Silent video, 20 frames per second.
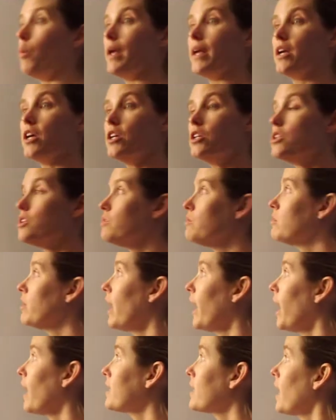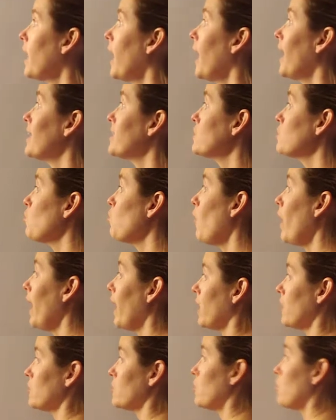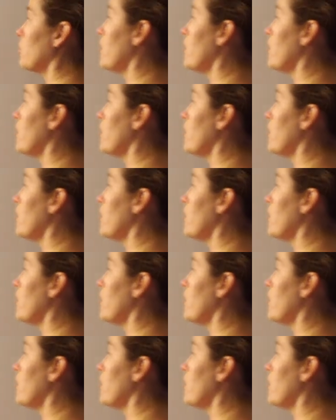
we could do that as well. So